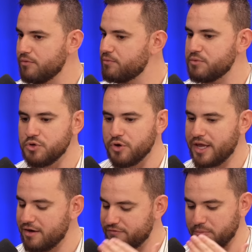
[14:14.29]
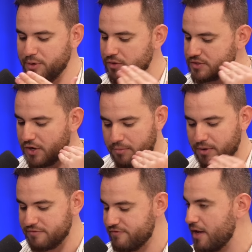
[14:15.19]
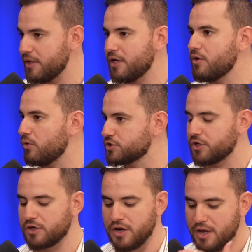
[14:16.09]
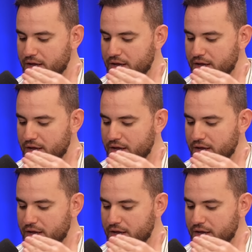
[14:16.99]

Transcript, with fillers: you hear Filipinos care about family, culture,